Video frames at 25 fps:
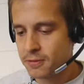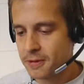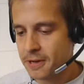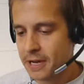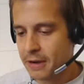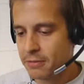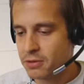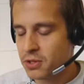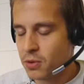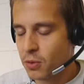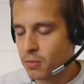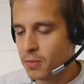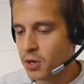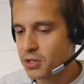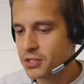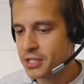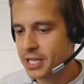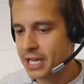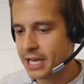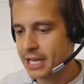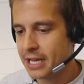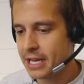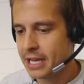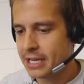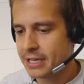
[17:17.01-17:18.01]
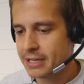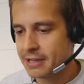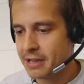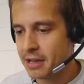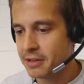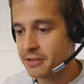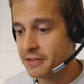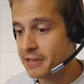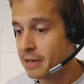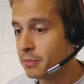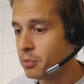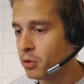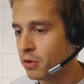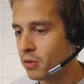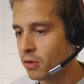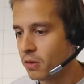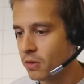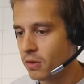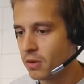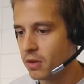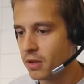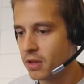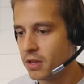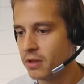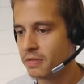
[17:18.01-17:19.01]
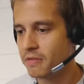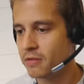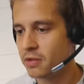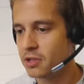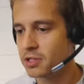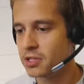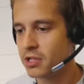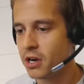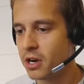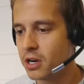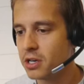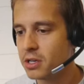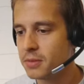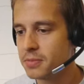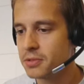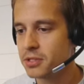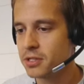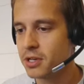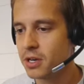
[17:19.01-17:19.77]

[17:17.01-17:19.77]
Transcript: I would almost say like a typical uh, for startups.